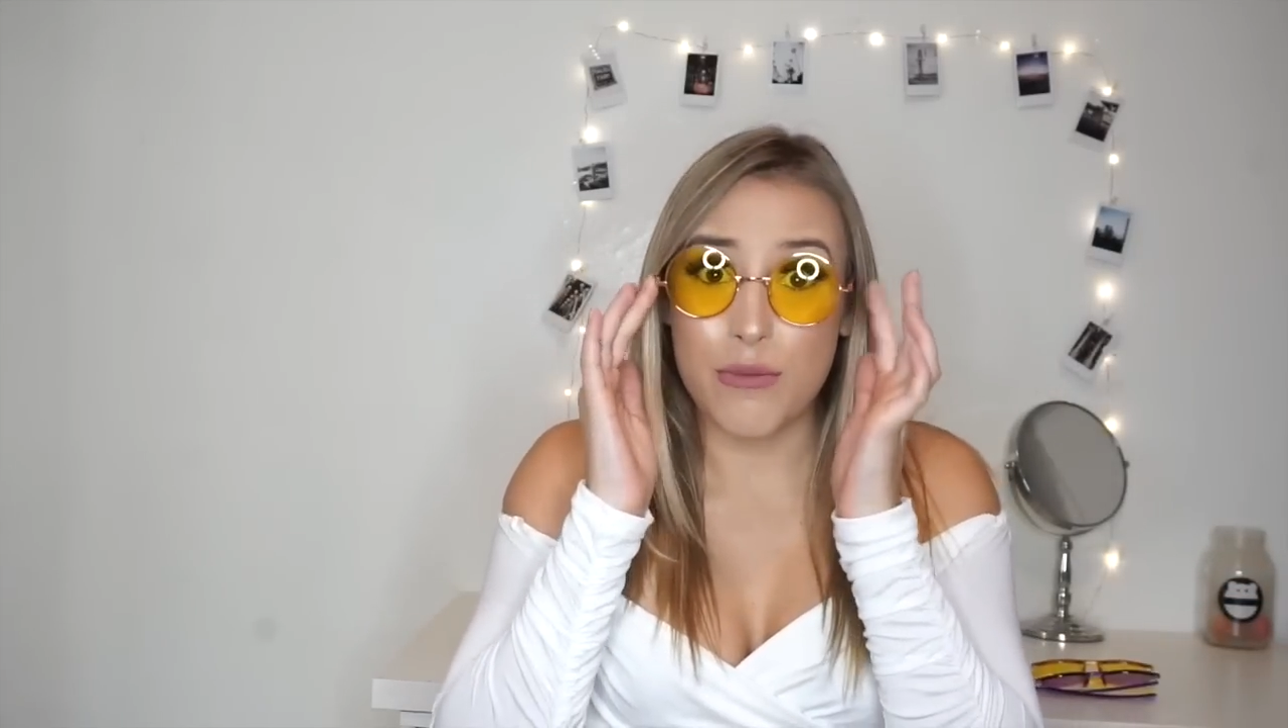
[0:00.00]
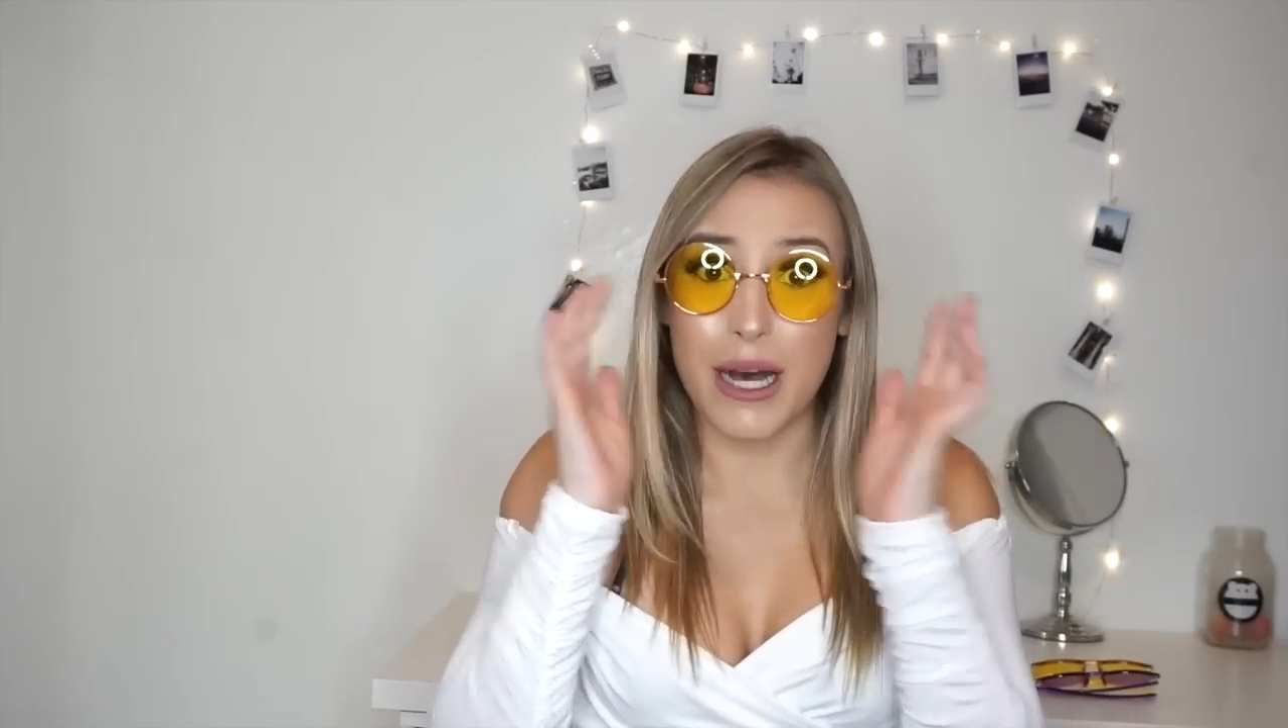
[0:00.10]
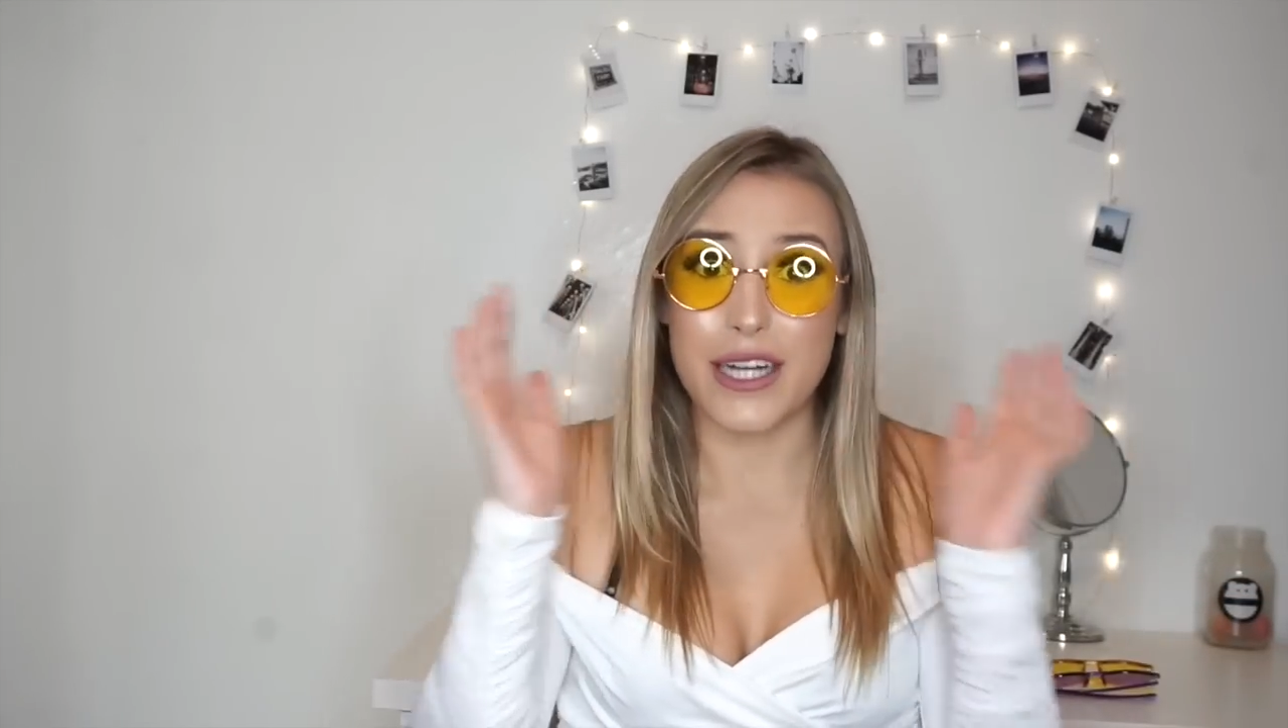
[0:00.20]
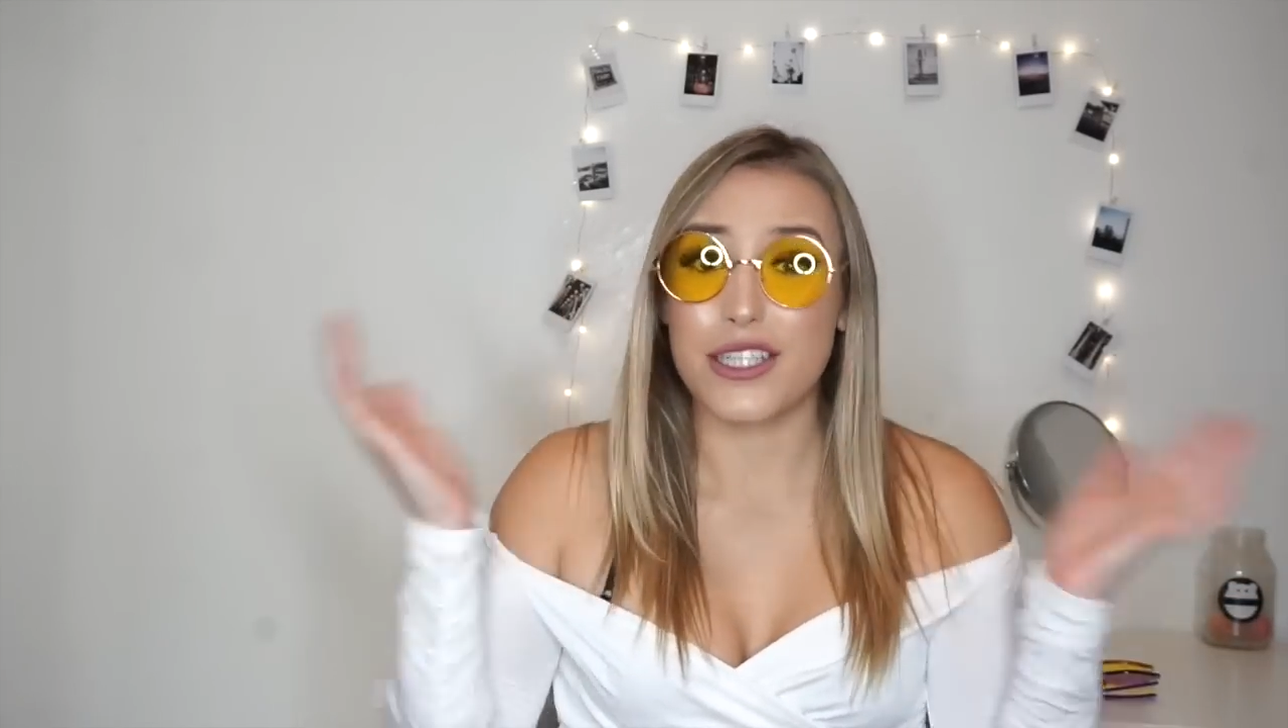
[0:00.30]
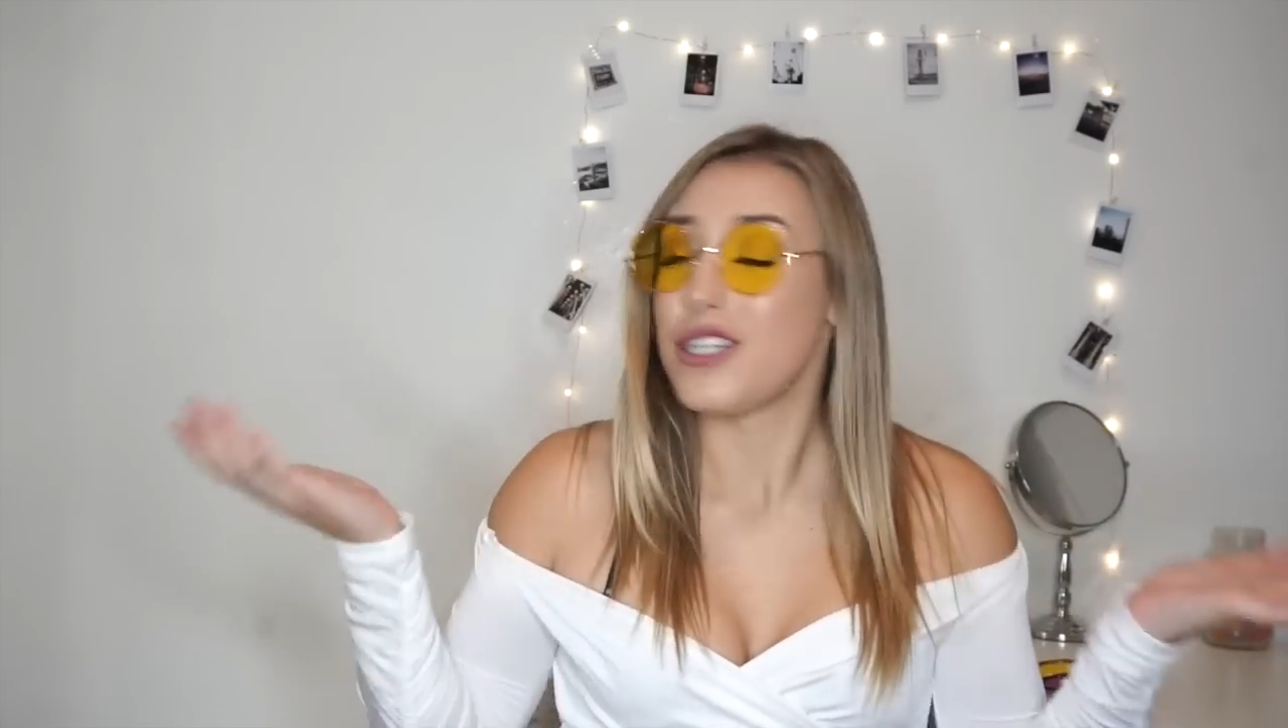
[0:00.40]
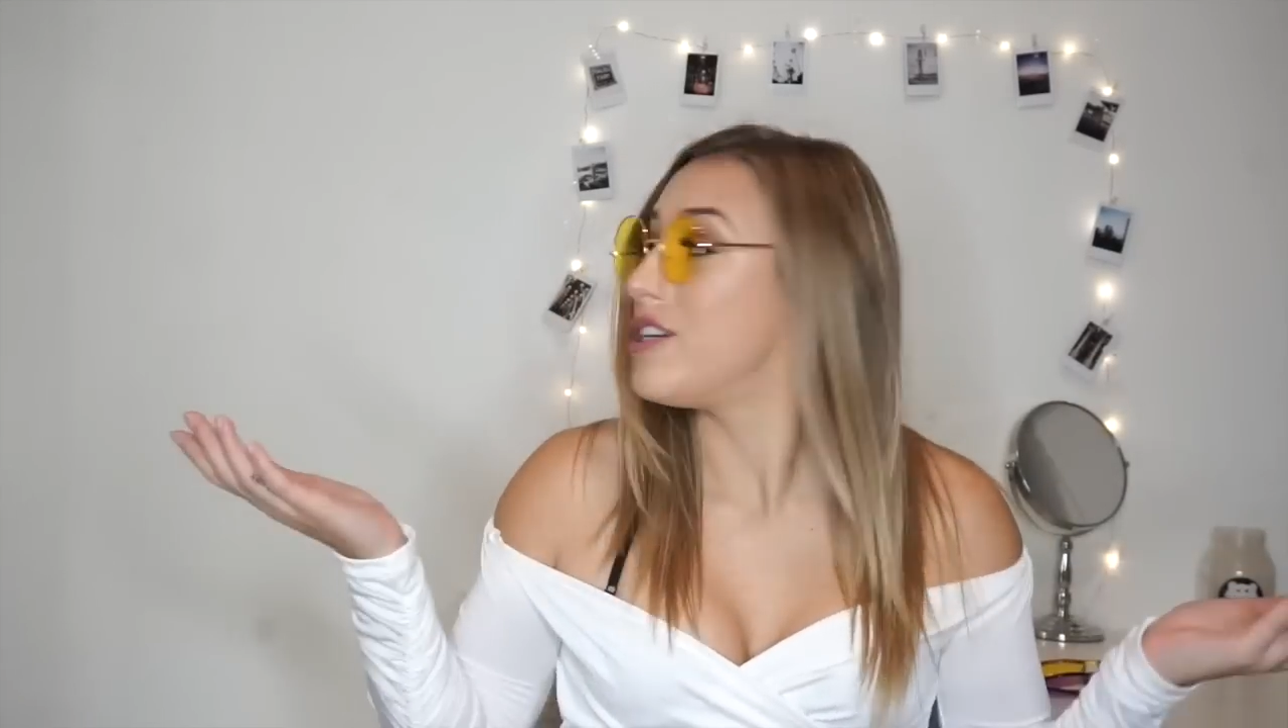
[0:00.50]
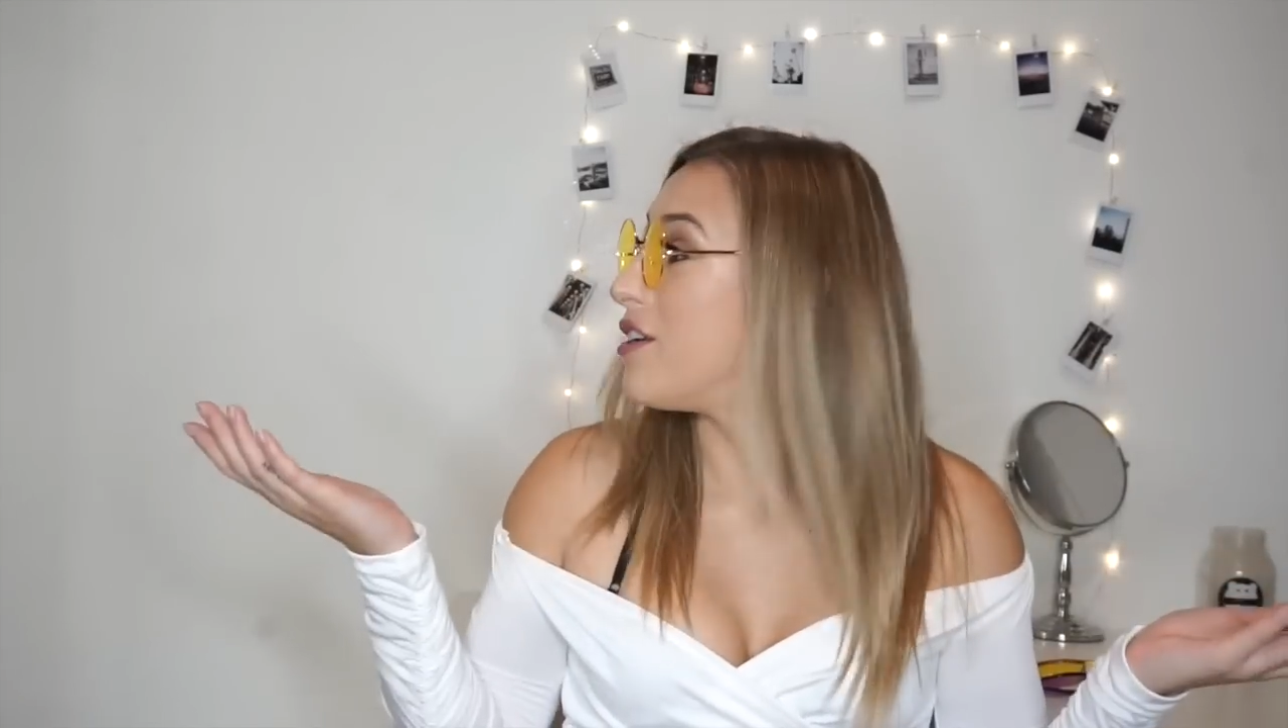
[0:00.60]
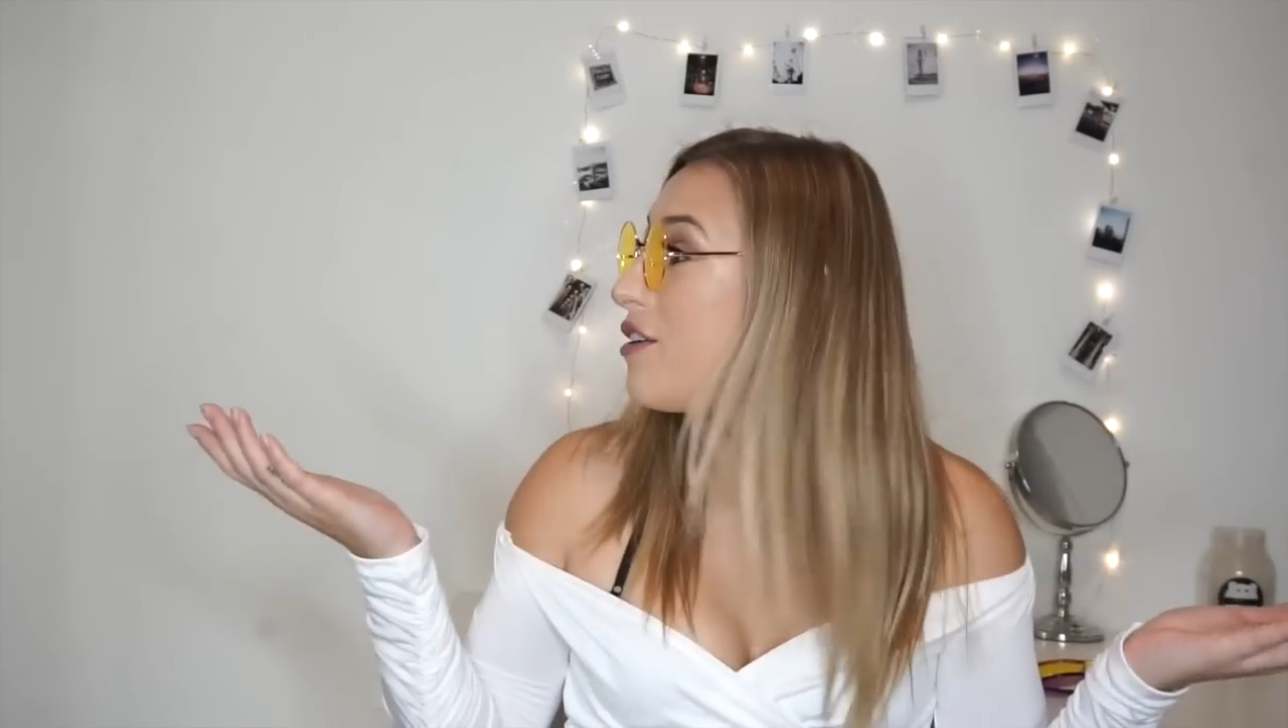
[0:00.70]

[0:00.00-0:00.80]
much